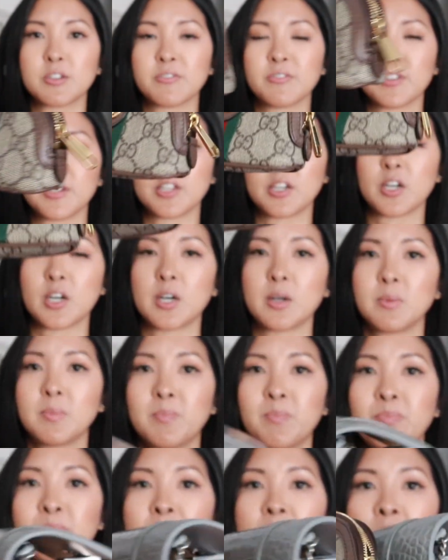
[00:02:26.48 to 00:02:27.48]
Ophidia
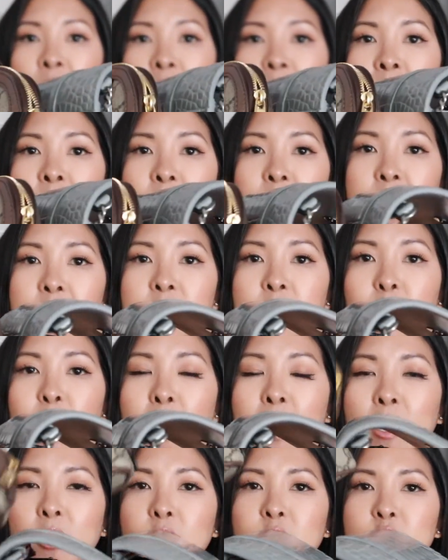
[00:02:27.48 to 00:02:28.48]
key
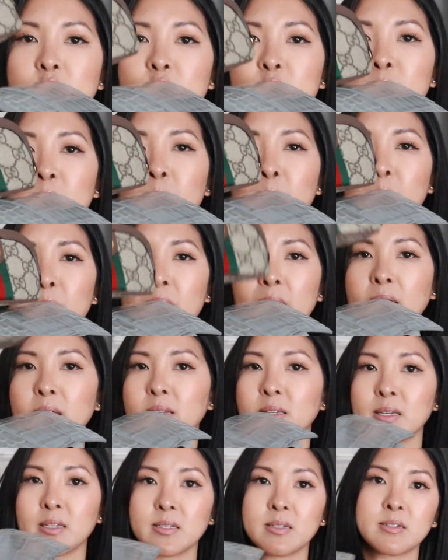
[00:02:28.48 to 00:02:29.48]
pouch, but
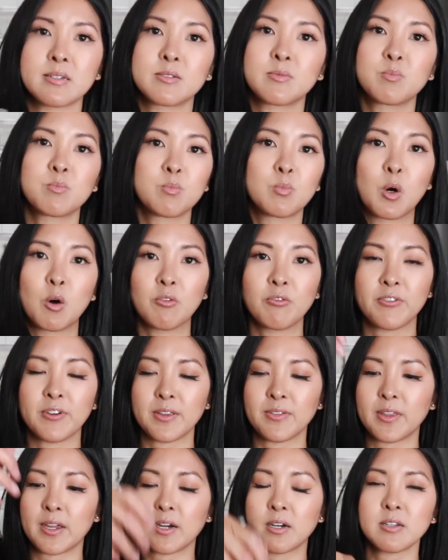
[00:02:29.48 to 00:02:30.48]
it won't
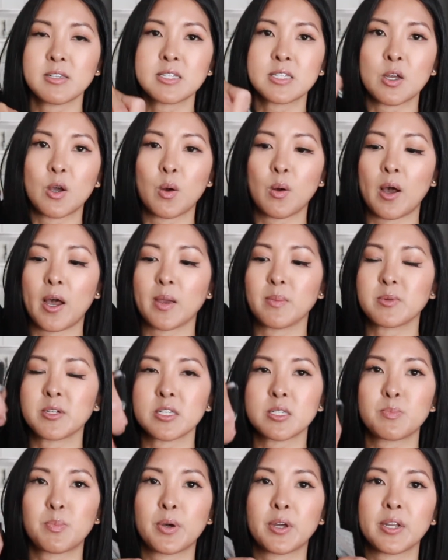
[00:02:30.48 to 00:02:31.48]
fit there. So I'm
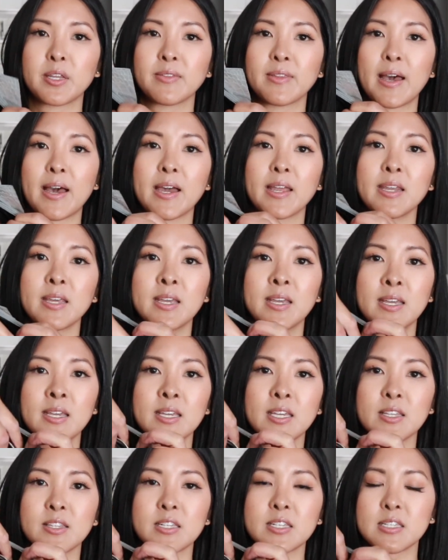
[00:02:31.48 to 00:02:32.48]
just putting that
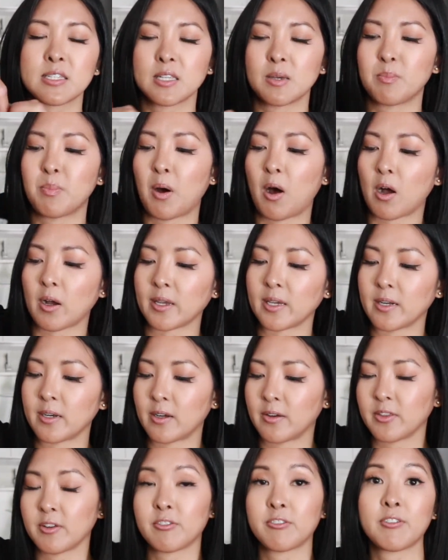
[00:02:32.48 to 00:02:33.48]
in the slip pocket
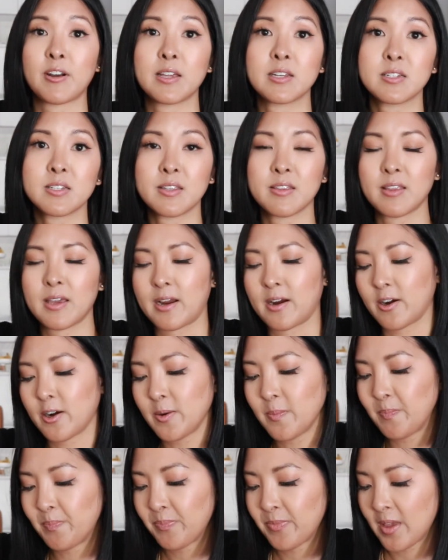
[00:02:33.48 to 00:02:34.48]
on the front
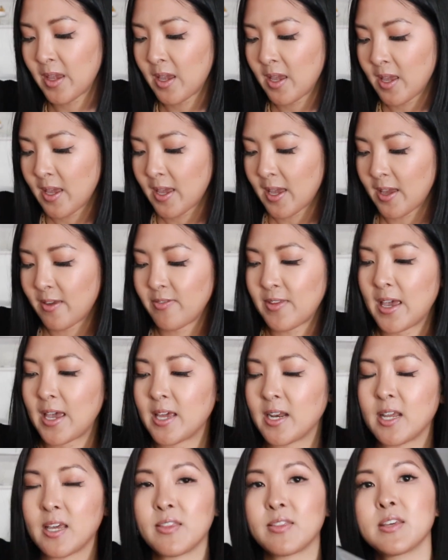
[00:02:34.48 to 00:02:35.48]
there. And
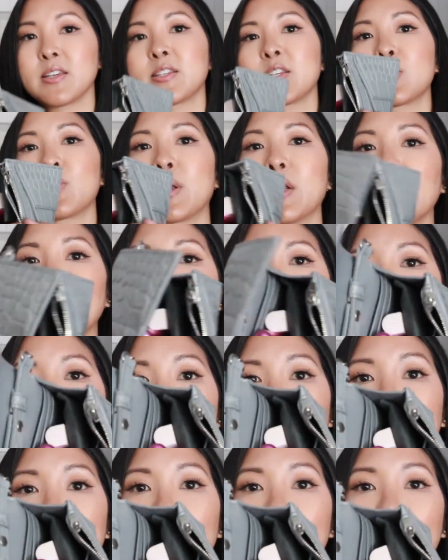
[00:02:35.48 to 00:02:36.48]
then this is what it looks
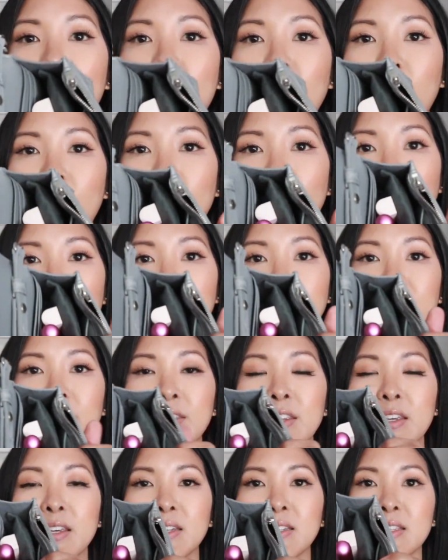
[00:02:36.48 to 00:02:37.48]
like on
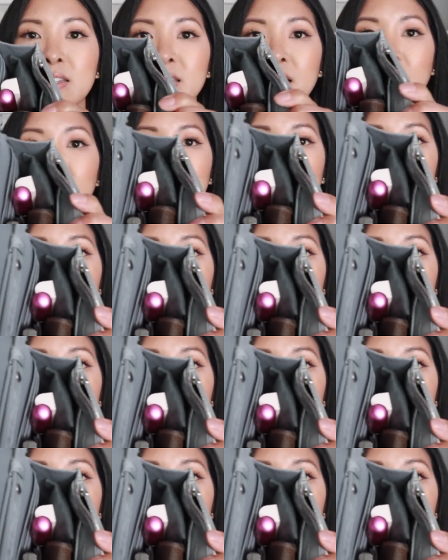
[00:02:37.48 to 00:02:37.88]
the inside.